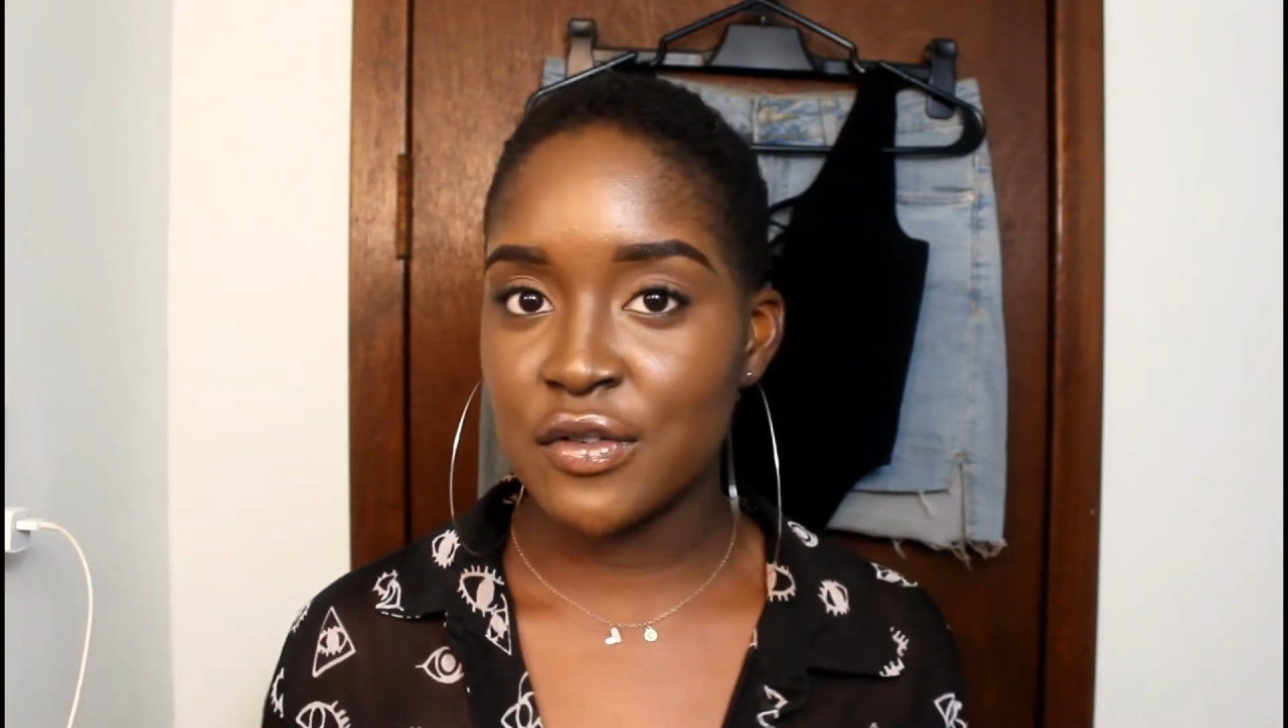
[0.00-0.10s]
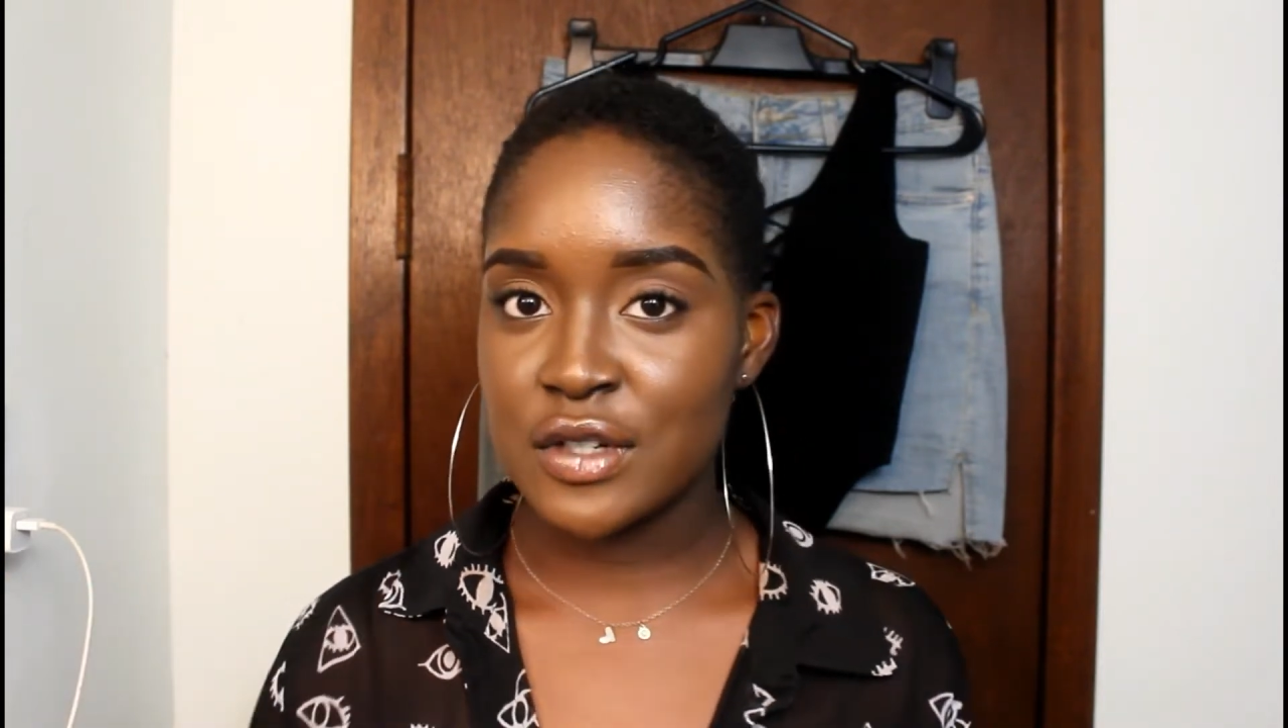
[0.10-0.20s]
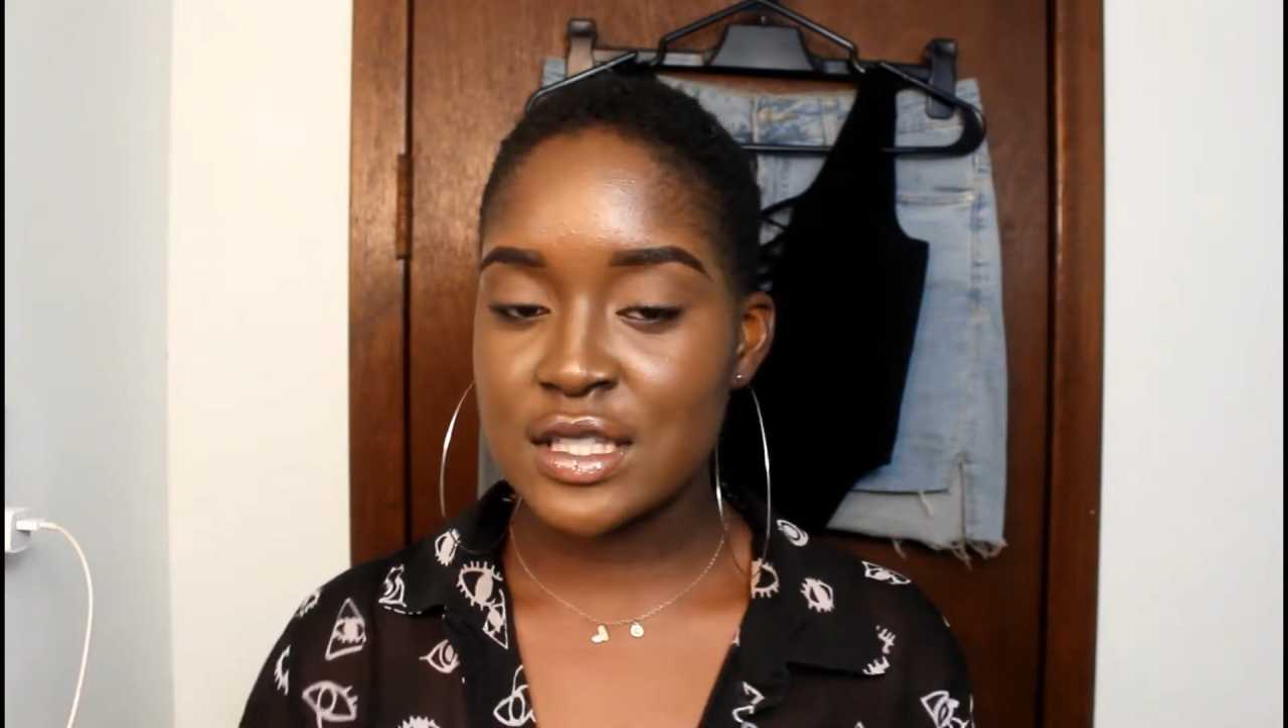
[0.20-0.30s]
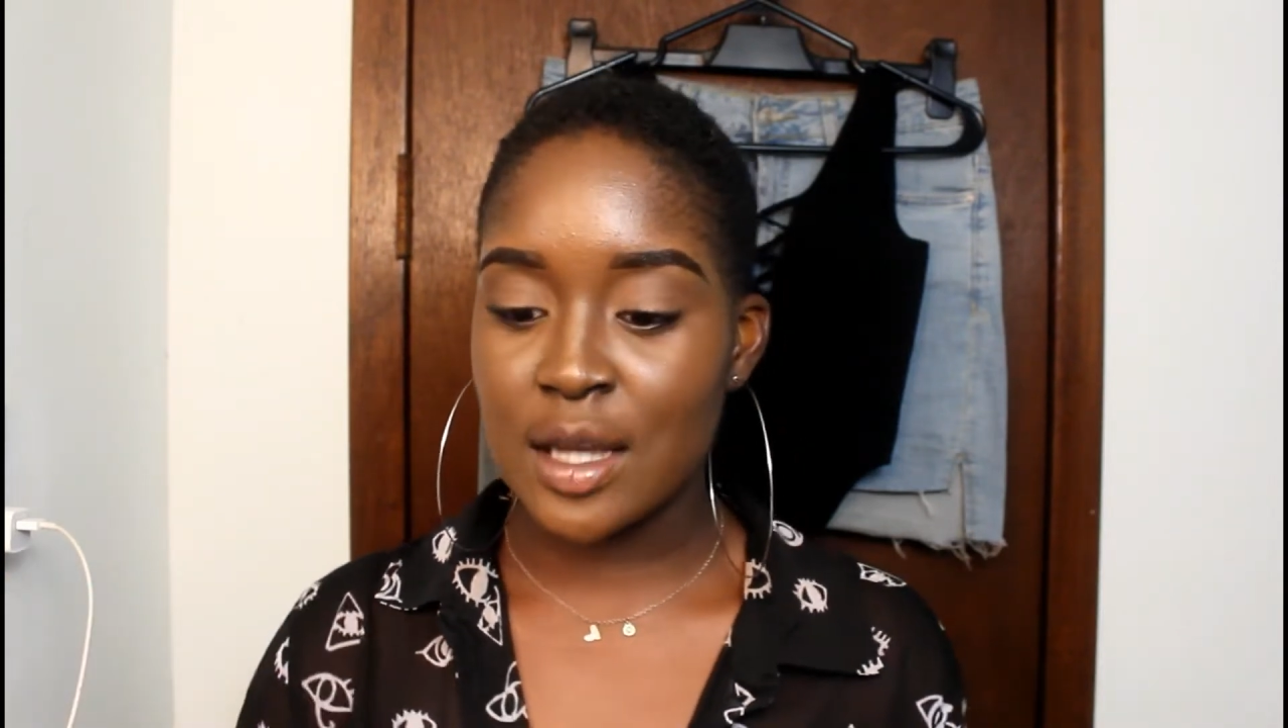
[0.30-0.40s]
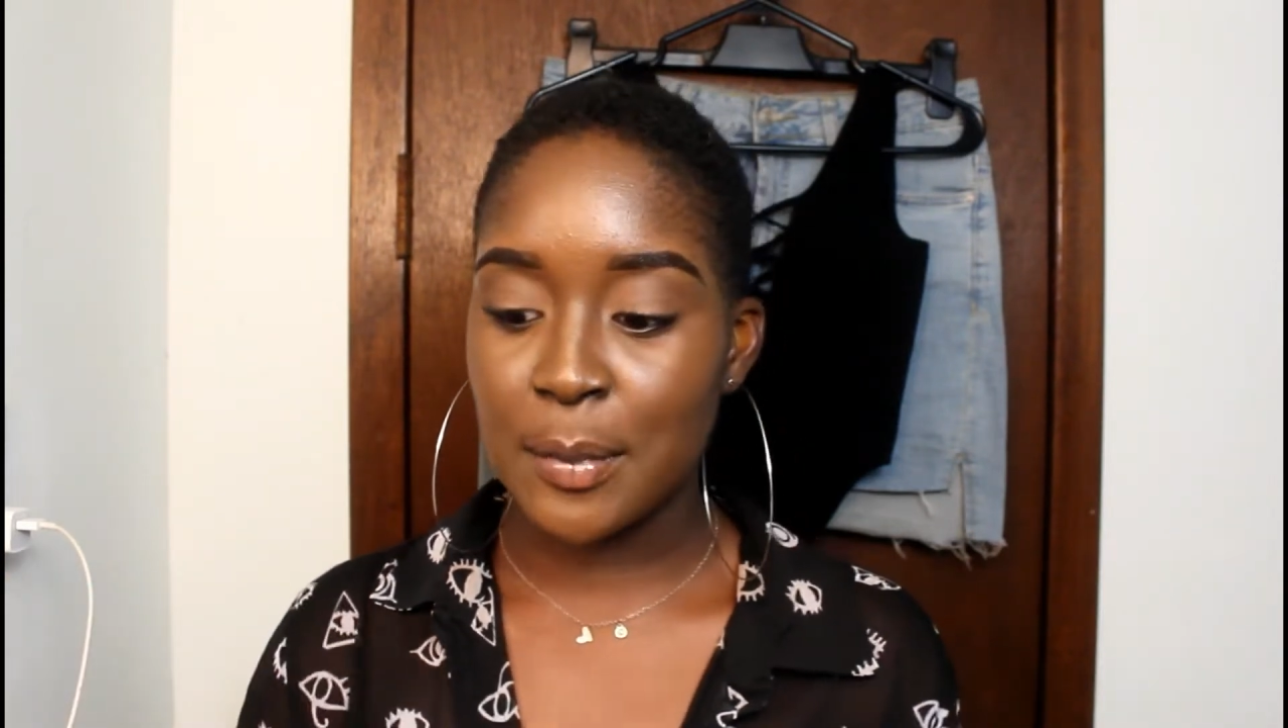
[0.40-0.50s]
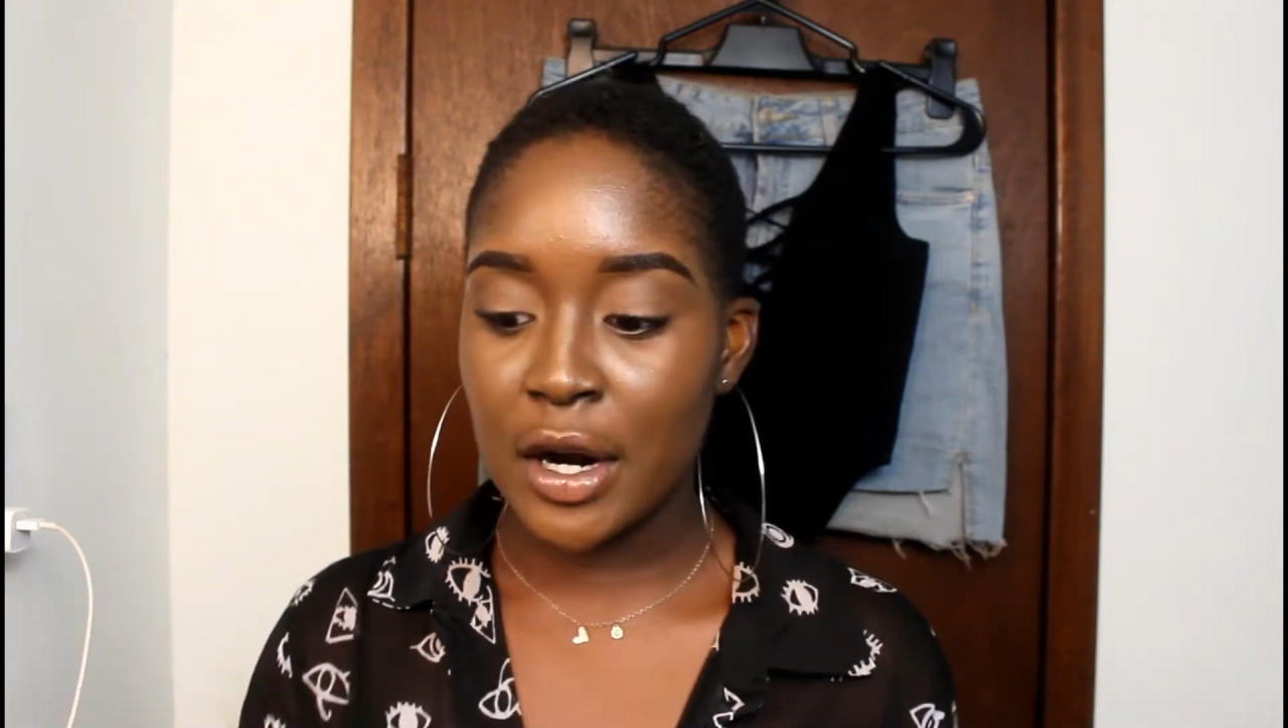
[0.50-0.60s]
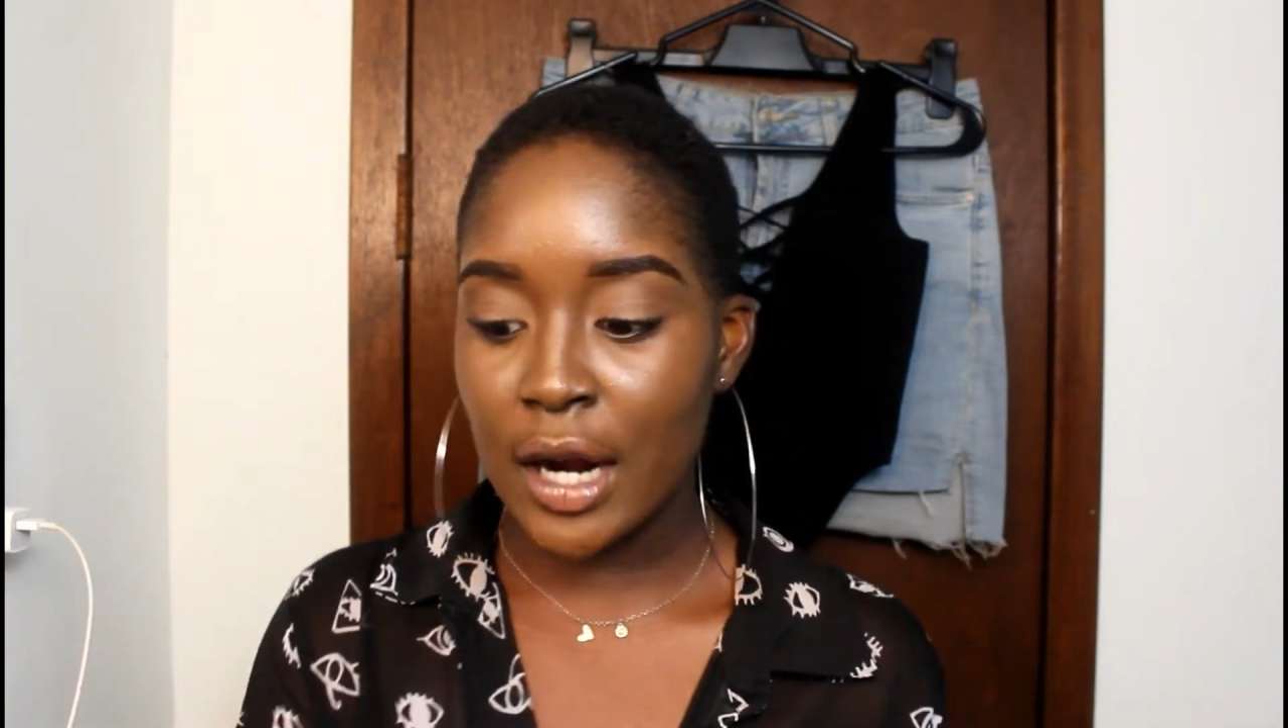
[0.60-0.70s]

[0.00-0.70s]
for summer.